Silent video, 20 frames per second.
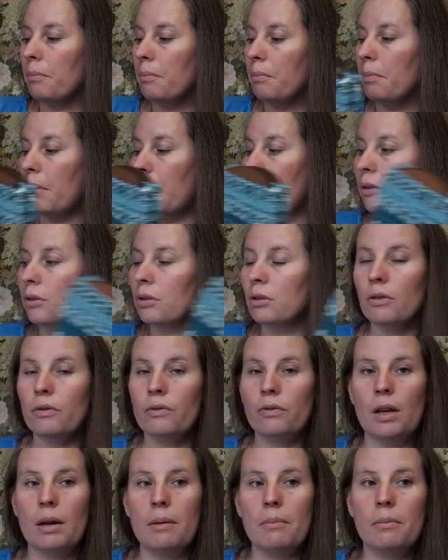Both of
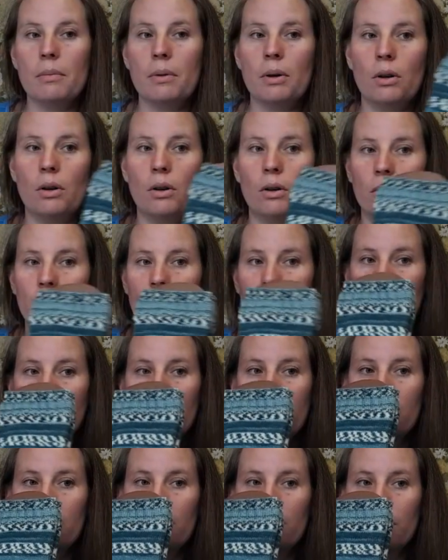them are
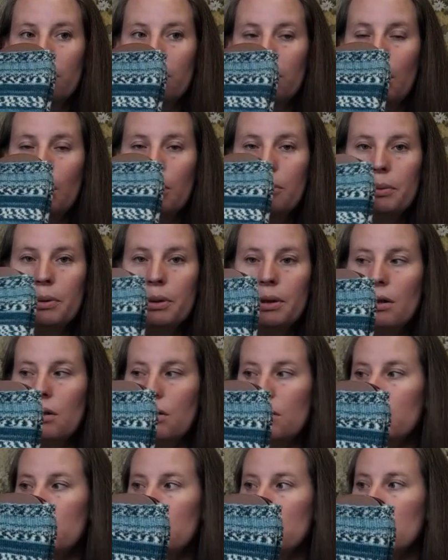the opal
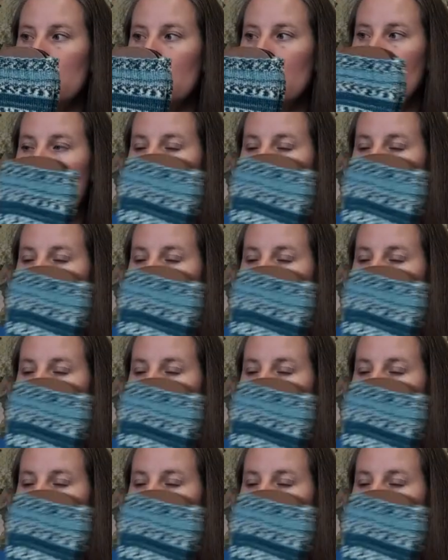yarns.